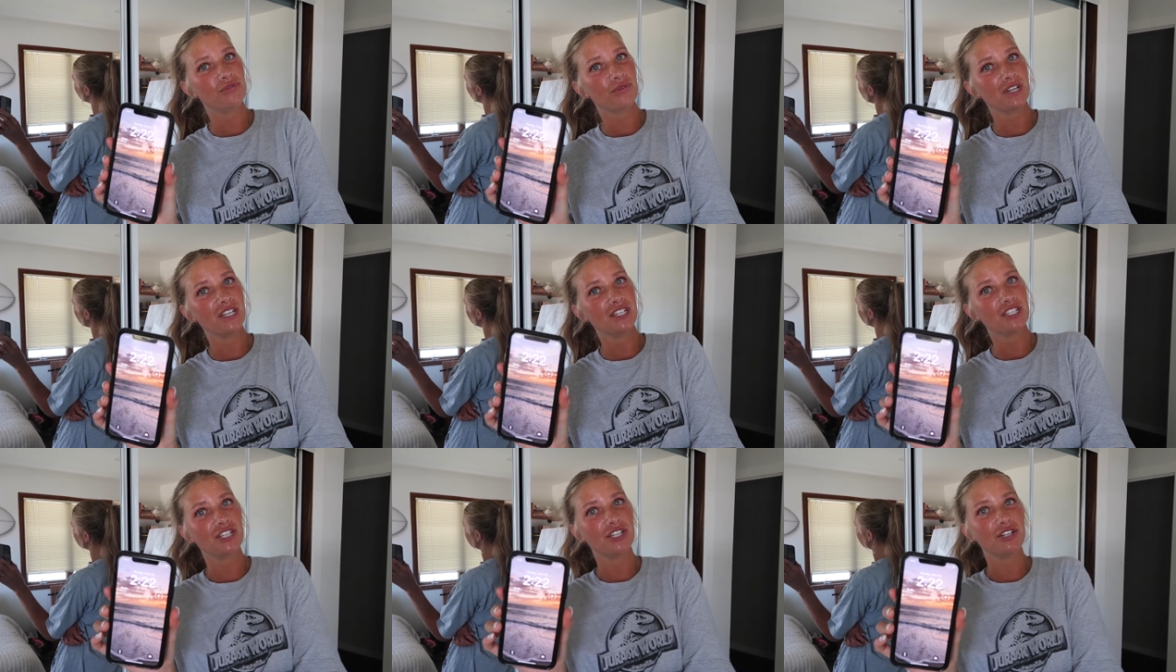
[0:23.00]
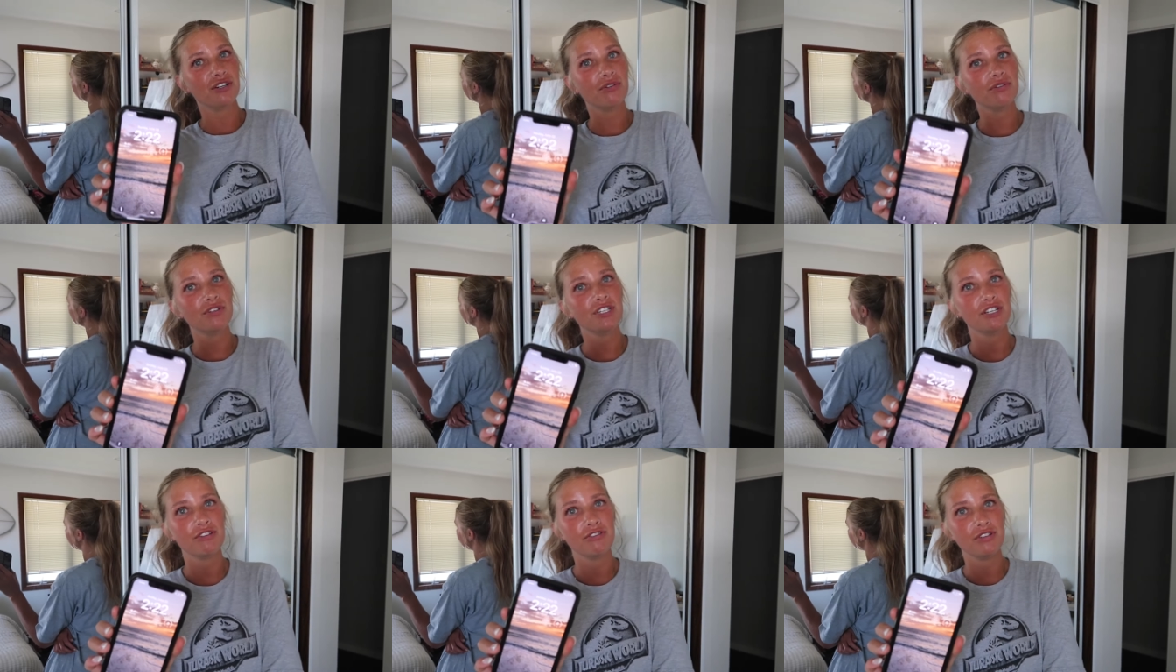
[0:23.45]

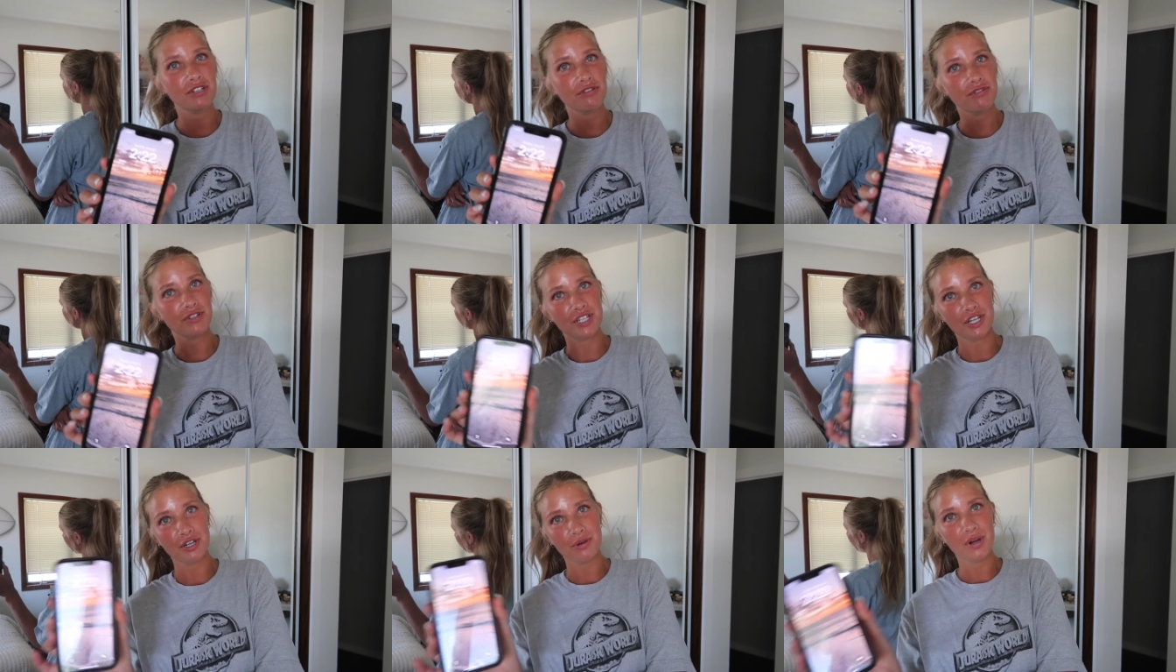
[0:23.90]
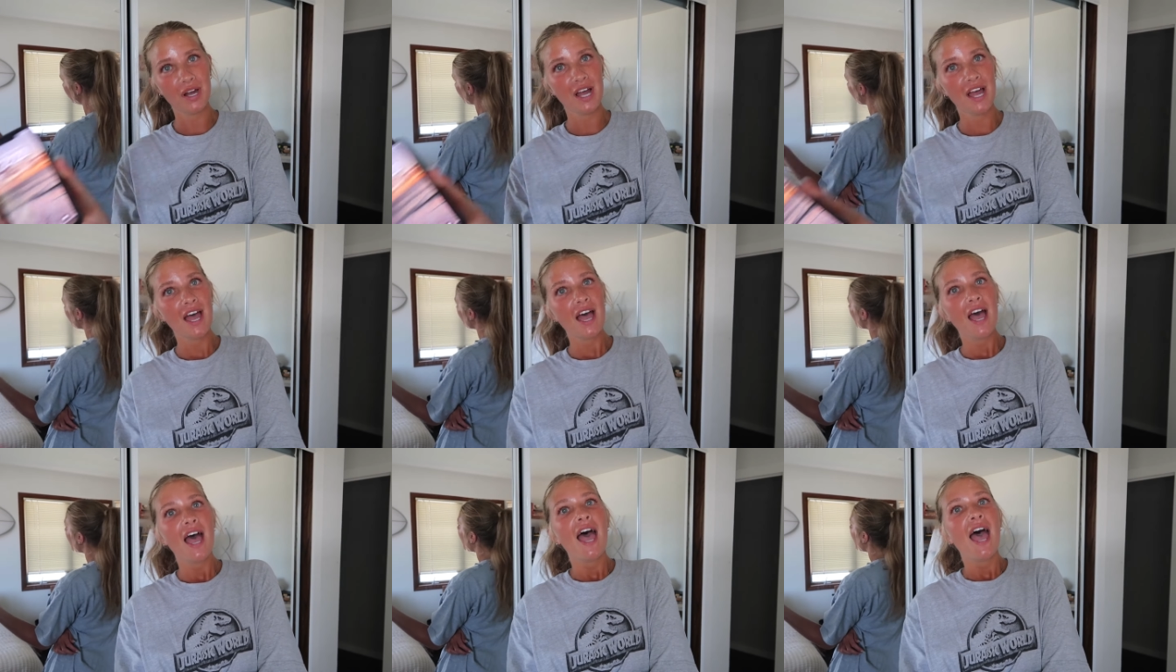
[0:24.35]
2.22, 2.22
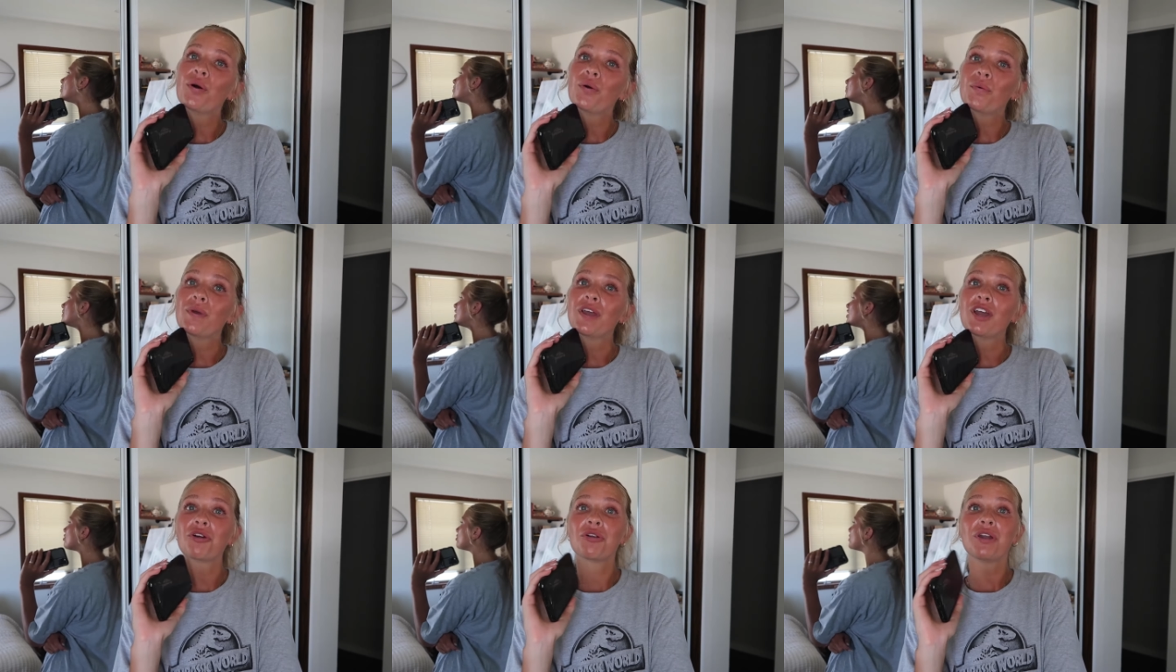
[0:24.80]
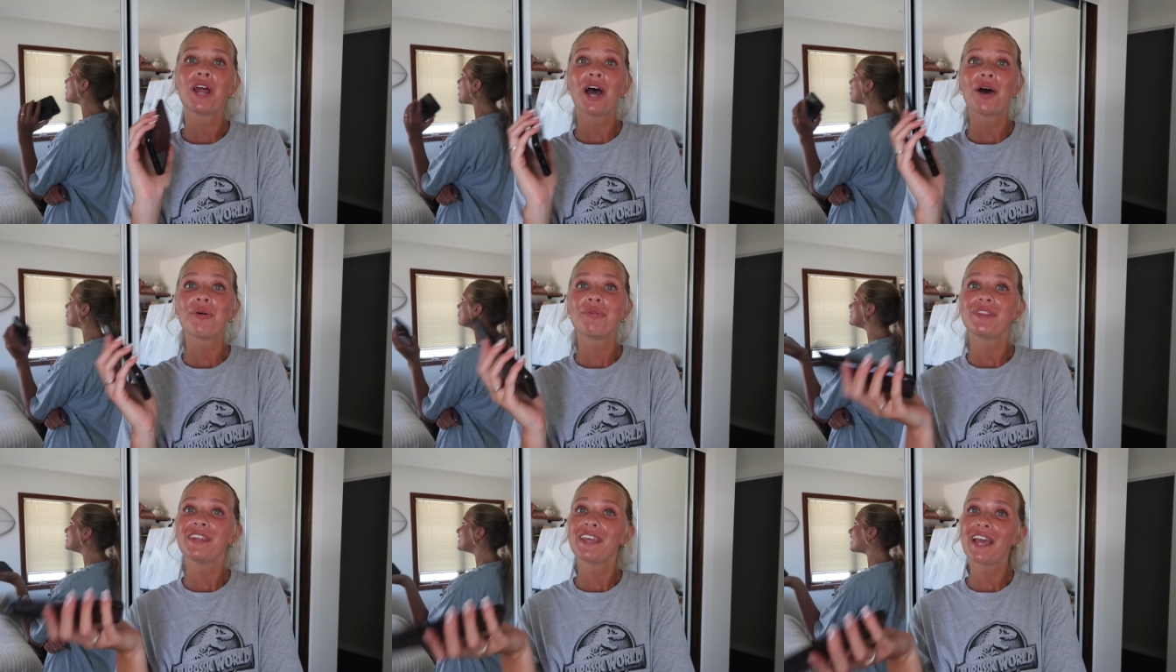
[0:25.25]
we are
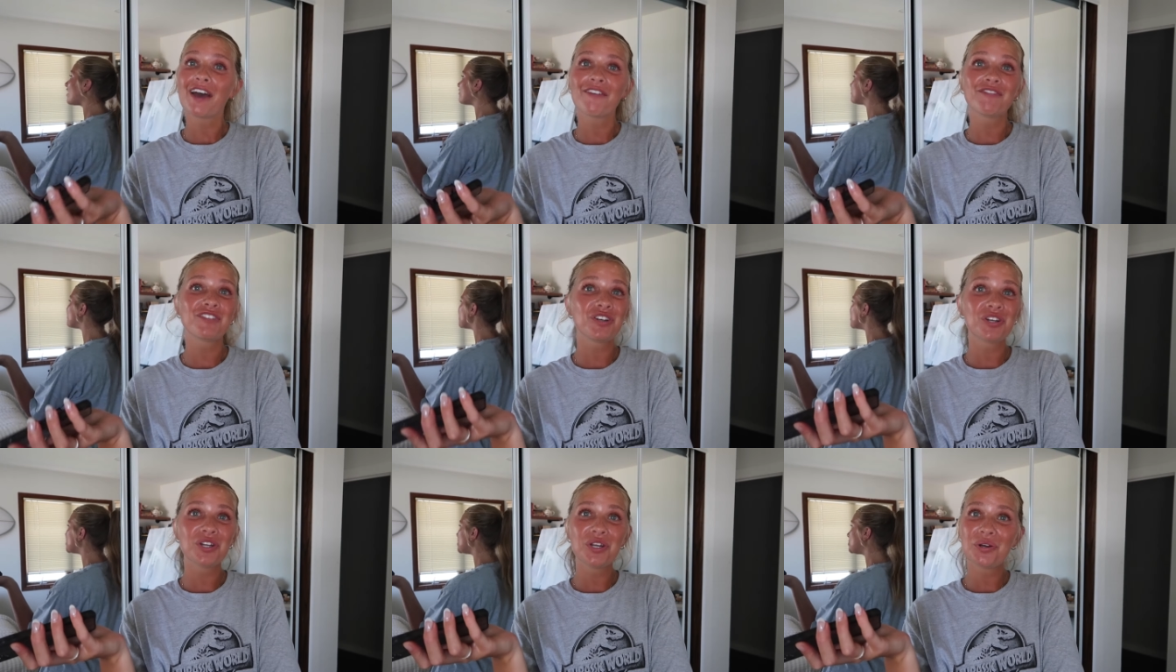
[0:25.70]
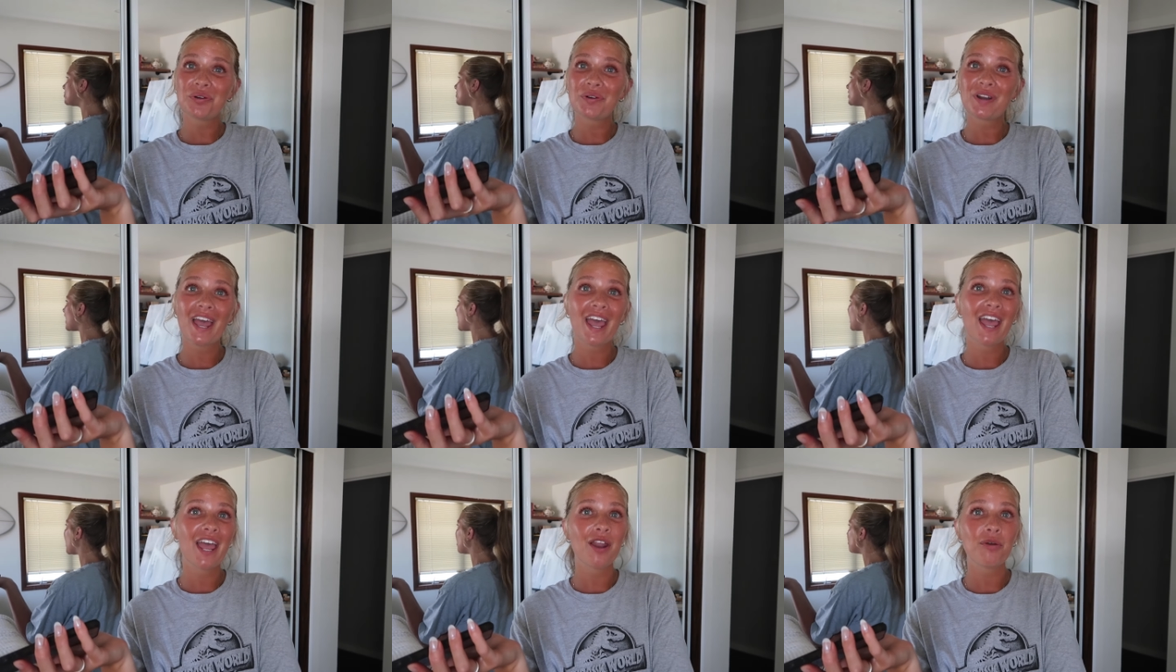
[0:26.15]
now in the
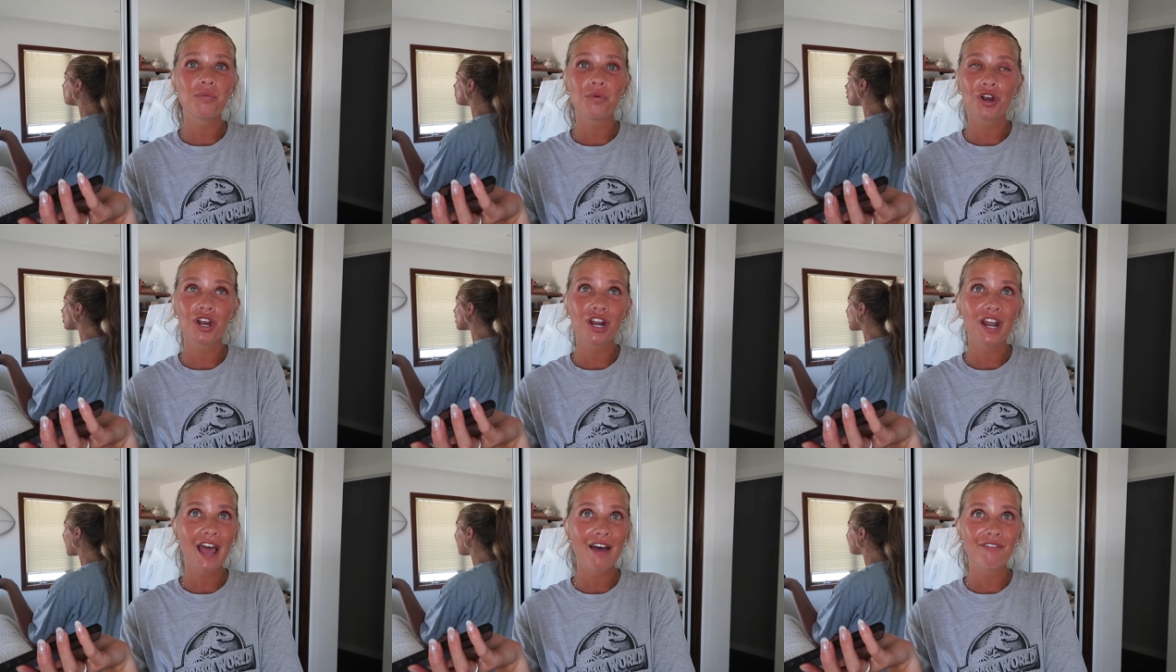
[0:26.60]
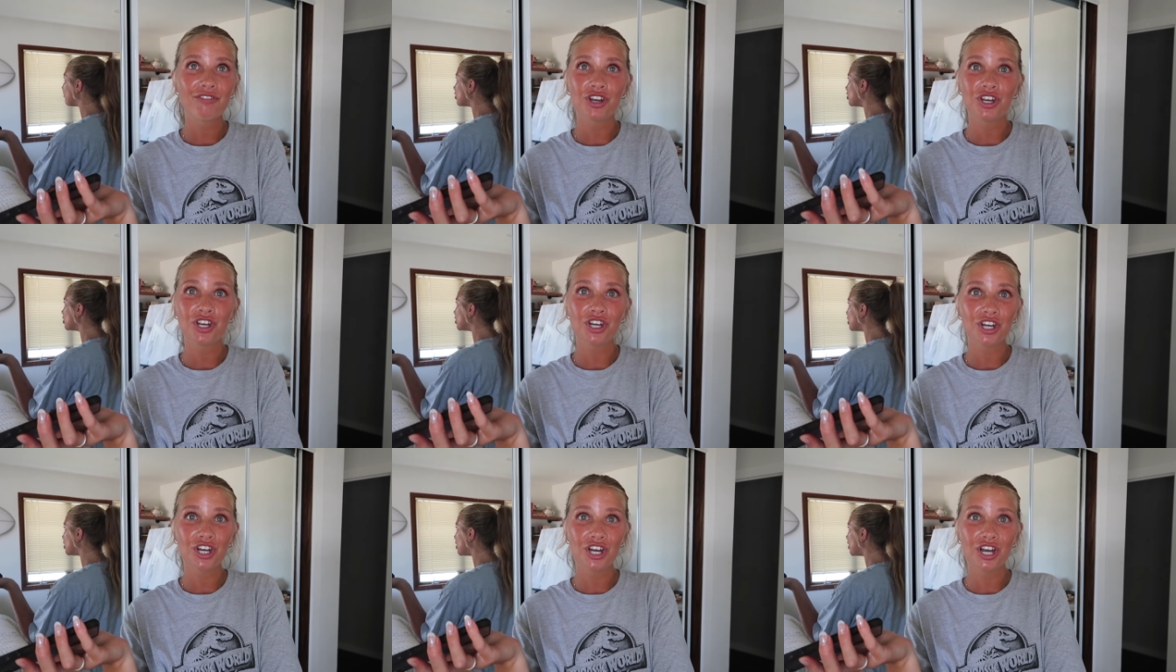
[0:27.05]
afternoon and we're gonna have a
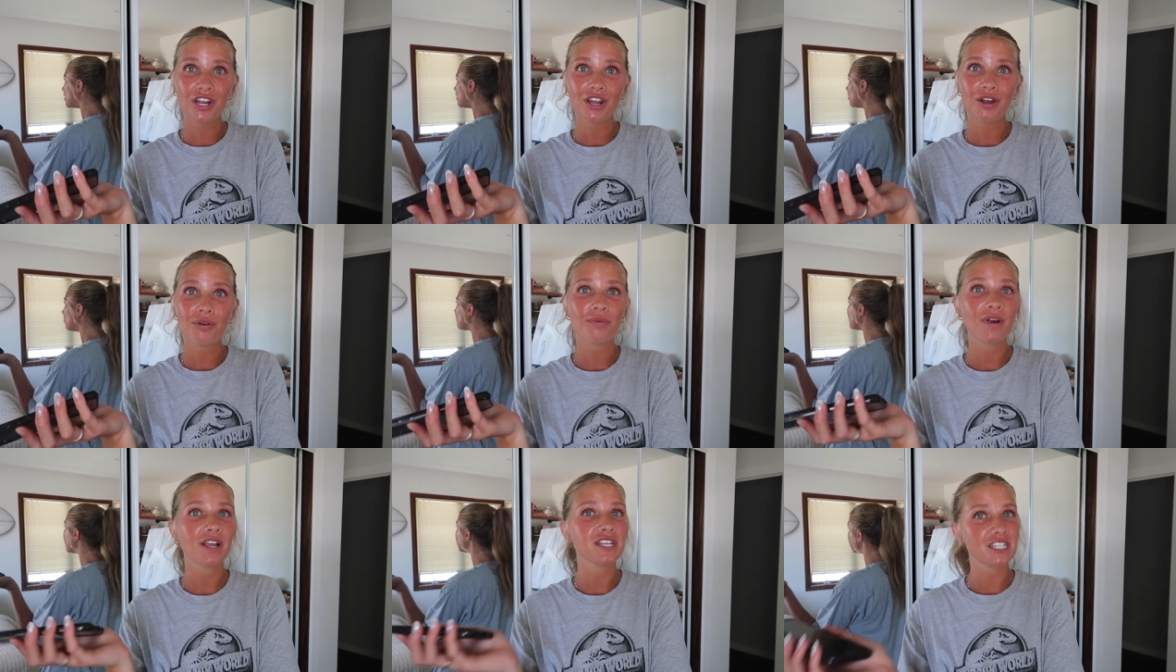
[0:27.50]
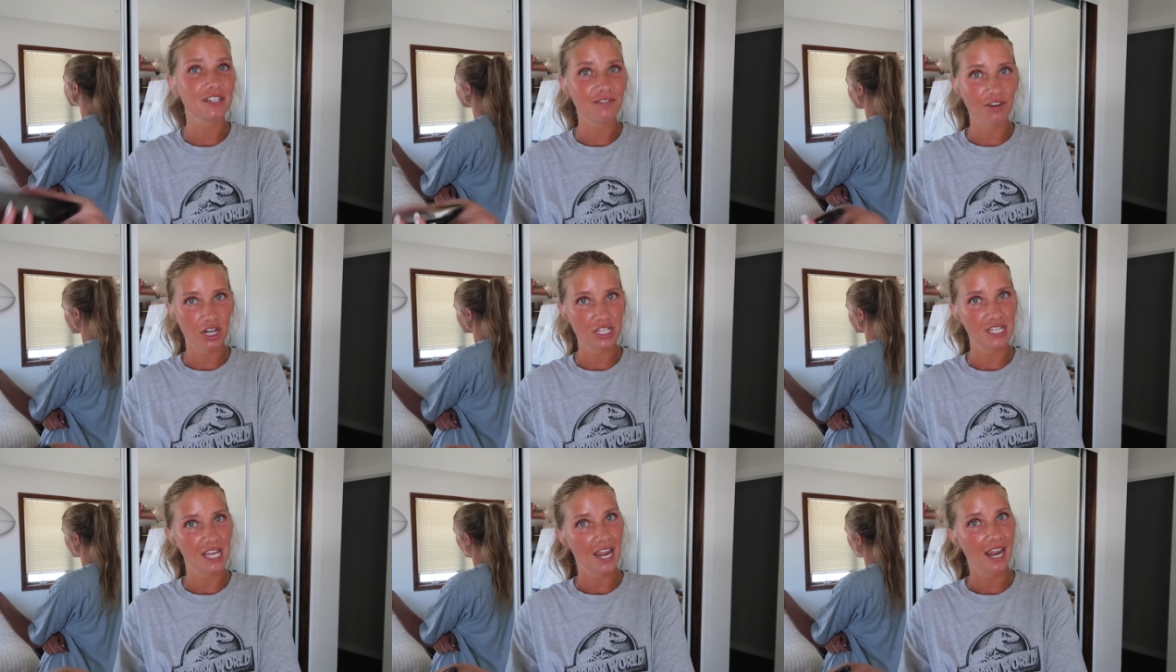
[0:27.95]
good rest
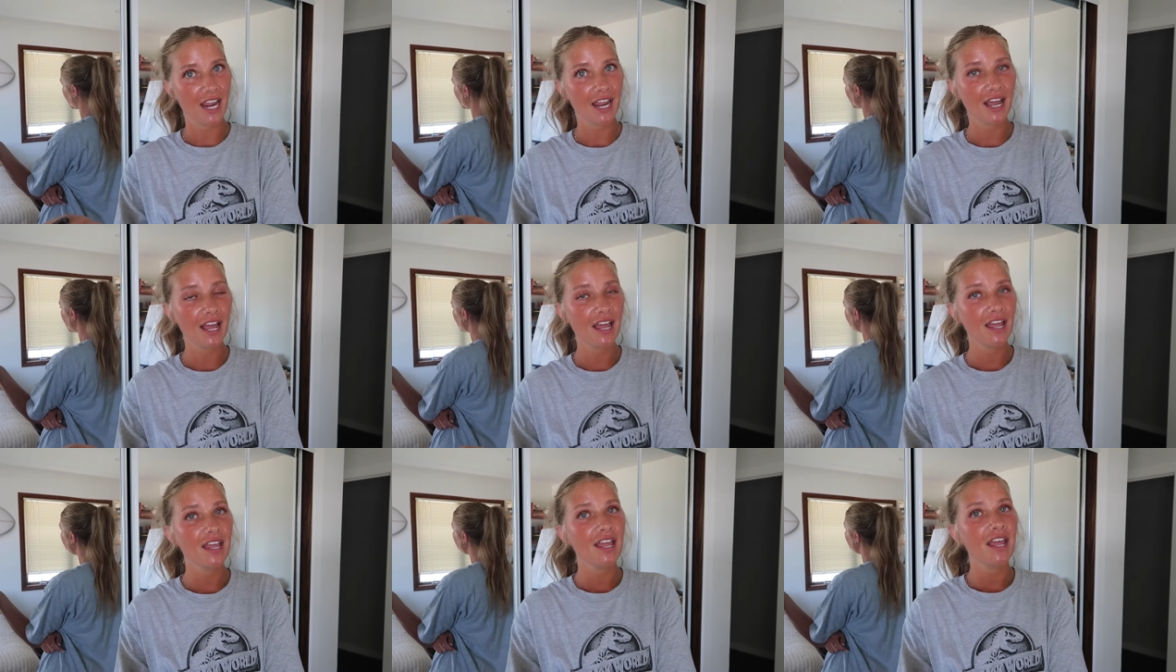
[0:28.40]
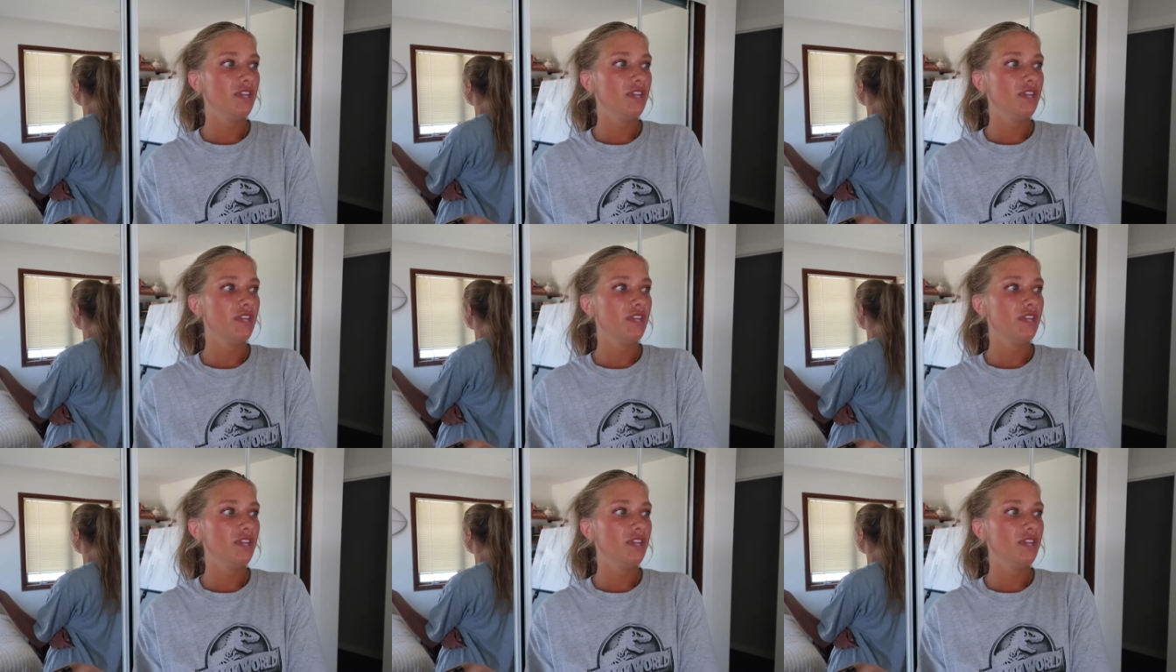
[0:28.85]
of our day